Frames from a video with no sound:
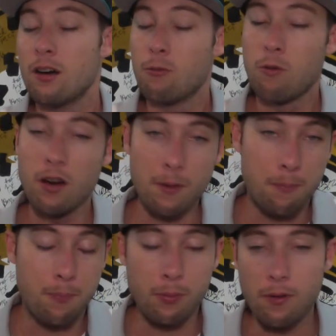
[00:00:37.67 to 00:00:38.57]
what a
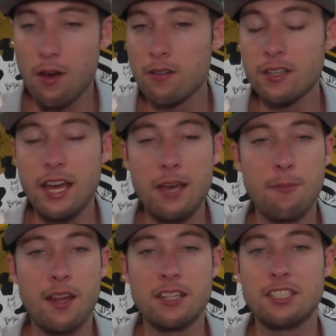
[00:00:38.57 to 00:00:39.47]
blown game
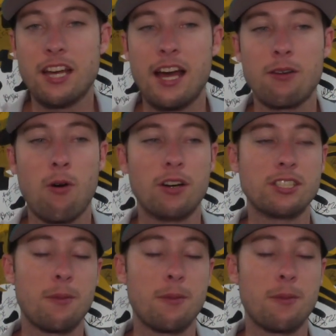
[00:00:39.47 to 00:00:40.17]
by the Jaguars.